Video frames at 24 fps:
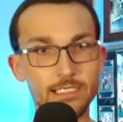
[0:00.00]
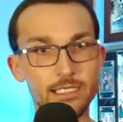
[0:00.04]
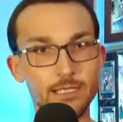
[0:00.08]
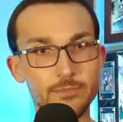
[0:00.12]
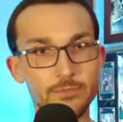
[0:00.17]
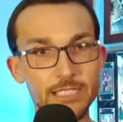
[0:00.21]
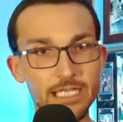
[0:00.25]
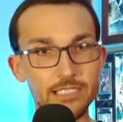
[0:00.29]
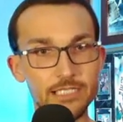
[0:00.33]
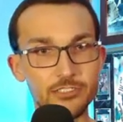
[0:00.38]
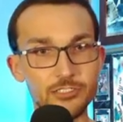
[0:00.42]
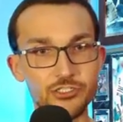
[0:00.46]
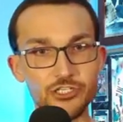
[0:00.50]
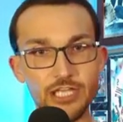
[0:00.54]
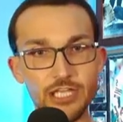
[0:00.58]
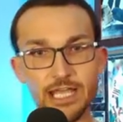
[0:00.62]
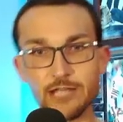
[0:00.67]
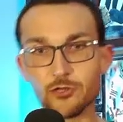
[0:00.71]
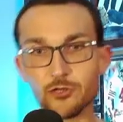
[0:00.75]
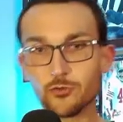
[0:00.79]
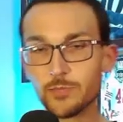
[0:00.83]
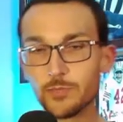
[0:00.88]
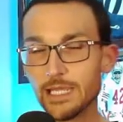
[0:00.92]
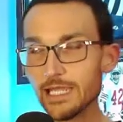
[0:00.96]
up getting
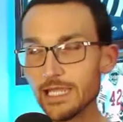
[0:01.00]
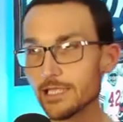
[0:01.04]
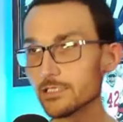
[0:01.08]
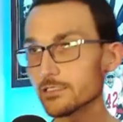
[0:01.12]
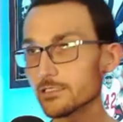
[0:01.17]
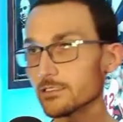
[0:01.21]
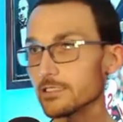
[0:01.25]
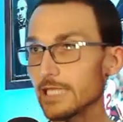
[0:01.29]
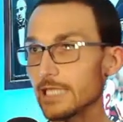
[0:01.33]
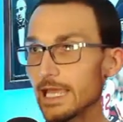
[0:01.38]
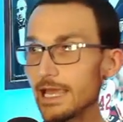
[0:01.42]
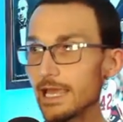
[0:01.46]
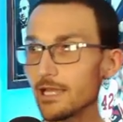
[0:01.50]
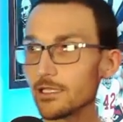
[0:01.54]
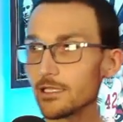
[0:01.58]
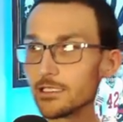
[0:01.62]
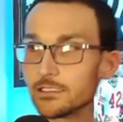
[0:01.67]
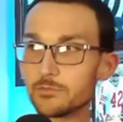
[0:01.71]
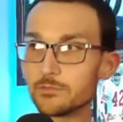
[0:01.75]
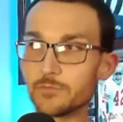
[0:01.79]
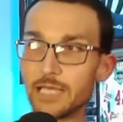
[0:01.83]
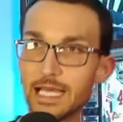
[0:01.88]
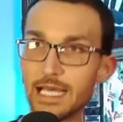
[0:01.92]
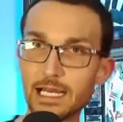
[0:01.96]
shadow banned to hell
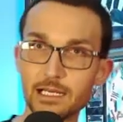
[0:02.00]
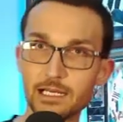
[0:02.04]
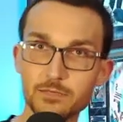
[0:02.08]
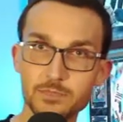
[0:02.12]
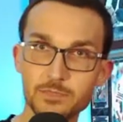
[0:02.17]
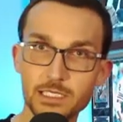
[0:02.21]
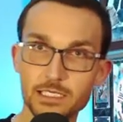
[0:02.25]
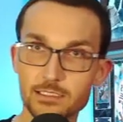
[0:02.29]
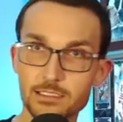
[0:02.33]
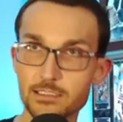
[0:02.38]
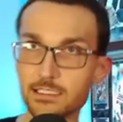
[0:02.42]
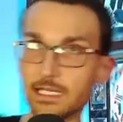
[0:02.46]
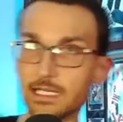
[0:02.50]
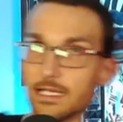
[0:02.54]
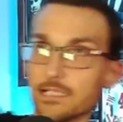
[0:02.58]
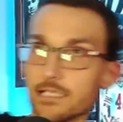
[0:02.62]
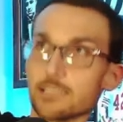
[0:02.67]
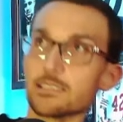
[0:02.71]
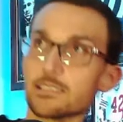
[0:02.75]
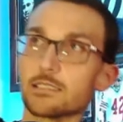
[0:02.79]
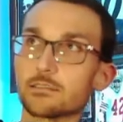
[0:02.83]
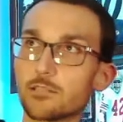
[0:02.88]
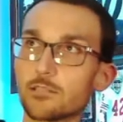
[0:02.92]
and back because it has a